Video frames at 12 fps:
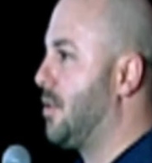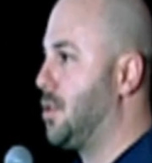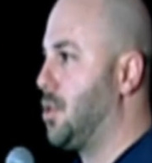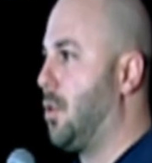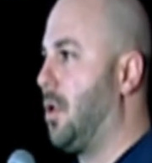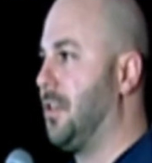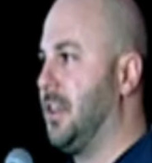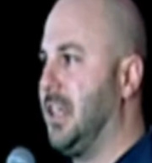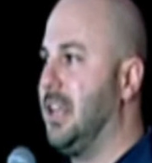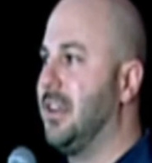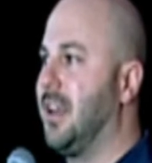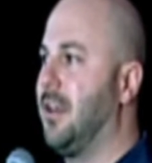show all the
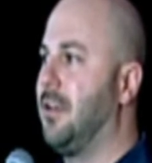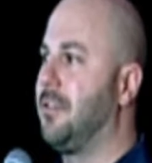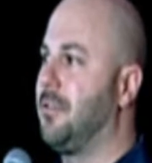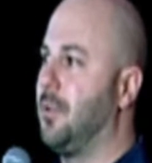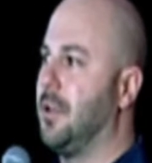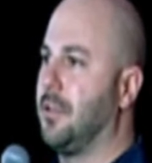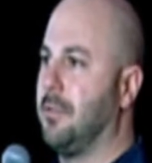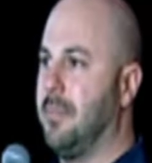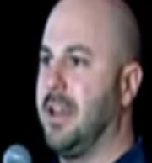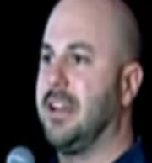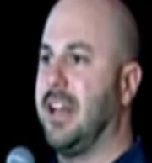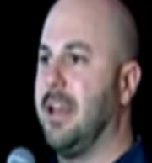details with
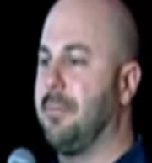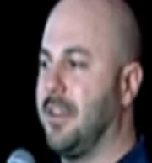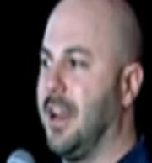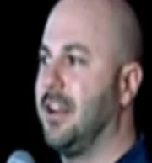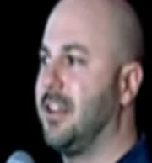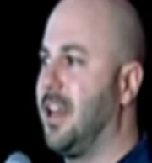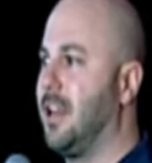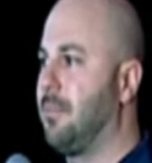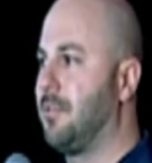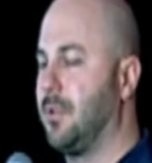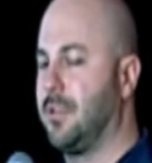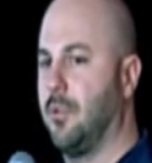mid clamps and end
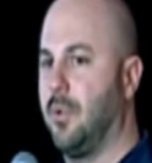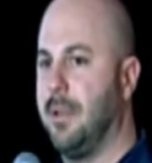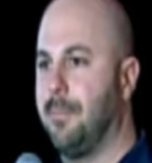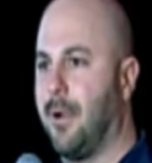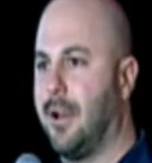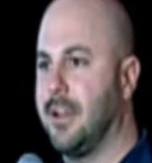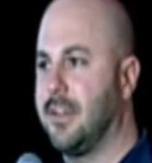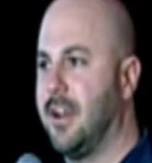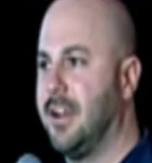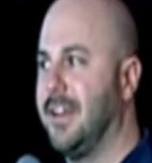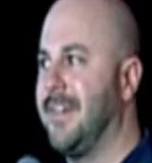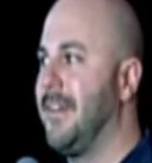clamps with the Weeb product
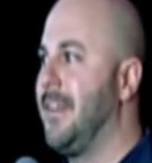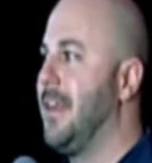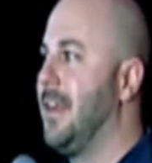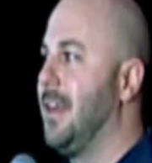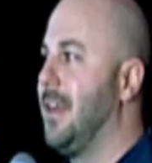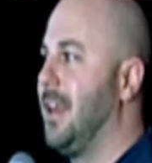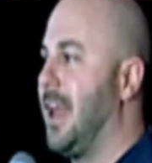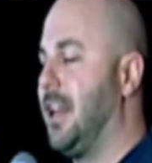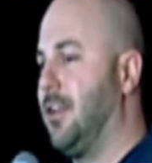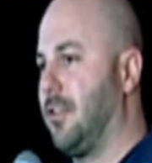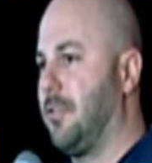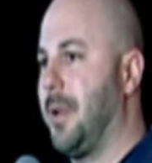on it, and
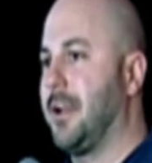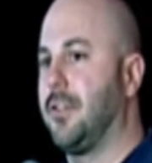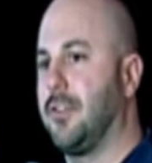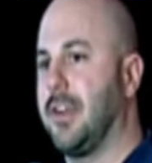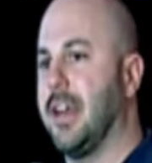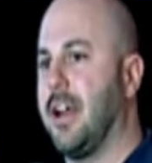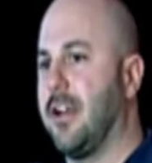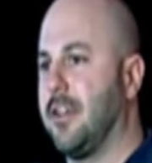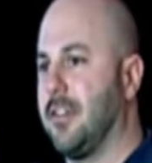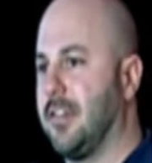your inspectors get out on